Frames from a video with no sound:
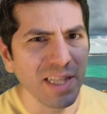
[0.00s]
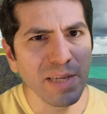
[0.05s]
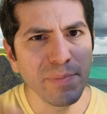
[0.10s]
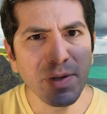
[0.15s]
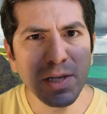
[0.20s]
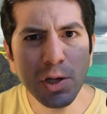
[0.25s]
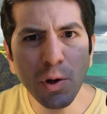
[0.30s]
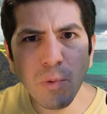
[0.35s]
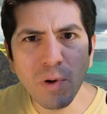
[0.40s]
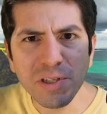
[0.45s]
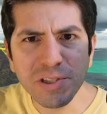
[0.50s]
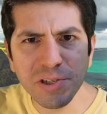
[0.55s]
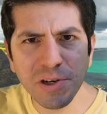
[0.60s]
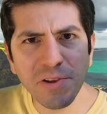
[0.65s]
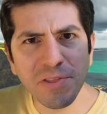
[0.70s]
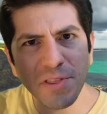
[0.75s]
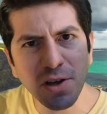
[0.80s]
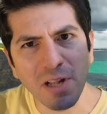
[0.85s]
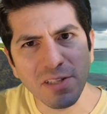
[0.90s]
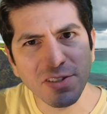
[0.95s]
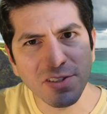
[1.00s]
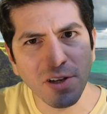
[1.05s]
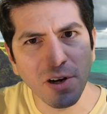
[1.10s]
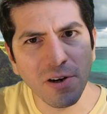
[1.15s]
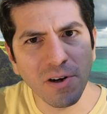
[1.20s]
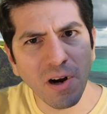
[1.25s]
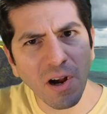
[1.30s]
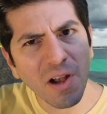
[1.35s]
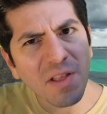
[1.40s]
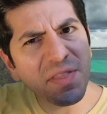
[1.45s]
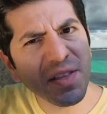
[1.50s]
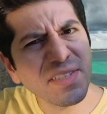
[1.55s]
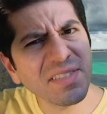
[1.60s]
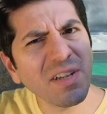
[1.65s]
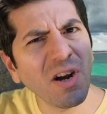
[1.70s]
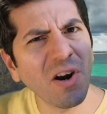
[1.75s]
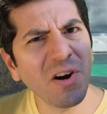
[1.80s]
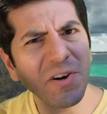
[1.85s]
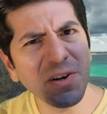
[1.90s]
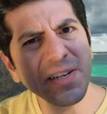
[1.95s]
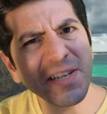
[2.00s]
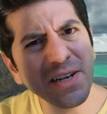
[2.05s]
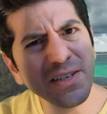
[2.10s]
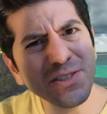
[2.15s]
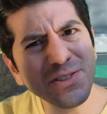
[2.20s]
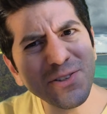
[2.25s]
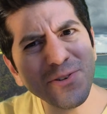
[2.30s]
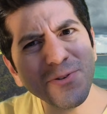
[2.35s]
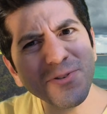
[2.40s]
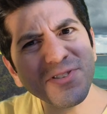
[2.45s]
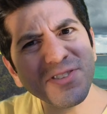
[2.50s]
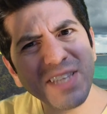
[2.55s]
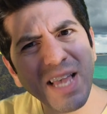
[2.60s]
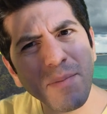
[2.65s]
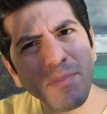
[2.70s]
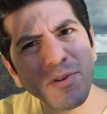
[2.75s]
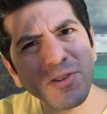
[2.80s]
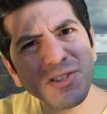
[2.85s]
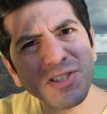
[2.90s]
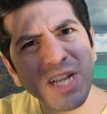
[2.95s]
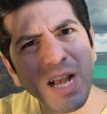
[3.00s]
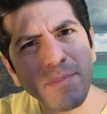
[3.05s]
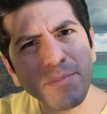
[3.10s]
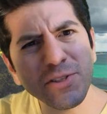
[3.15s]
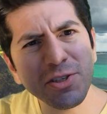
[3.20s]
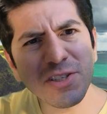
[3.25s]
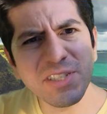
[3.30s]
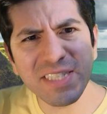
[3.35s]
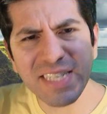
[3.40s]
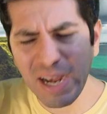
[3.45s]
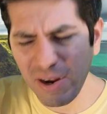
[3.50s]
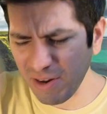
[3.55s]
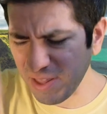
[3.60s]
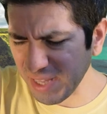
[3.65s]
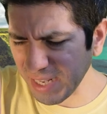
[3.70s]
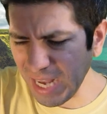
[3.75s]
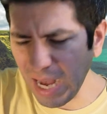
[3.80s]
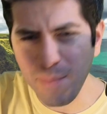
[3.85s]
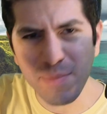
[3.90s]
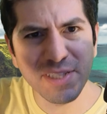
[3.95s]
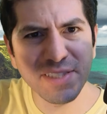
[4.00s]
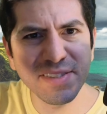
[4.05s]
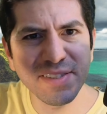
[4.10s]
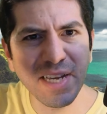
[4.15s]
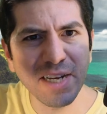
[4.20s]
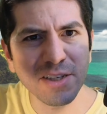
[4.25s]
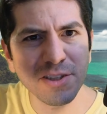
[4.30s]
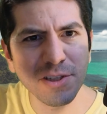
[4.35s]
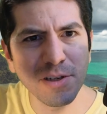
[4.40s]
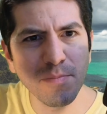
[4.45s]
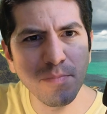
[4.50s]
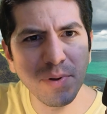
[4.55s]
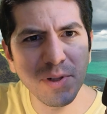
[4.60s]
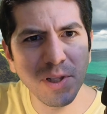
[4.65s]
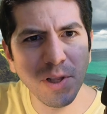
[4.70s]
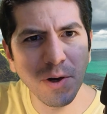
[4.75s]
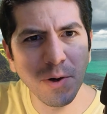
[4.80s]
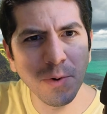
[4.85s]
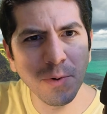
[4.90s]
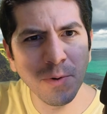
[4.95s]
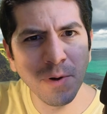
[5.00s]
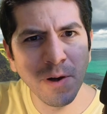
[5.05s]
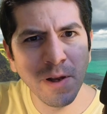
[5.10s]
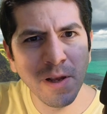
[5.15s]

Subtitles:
me know what your thoughts are on this Arianne II sample chapter down in the comments section below.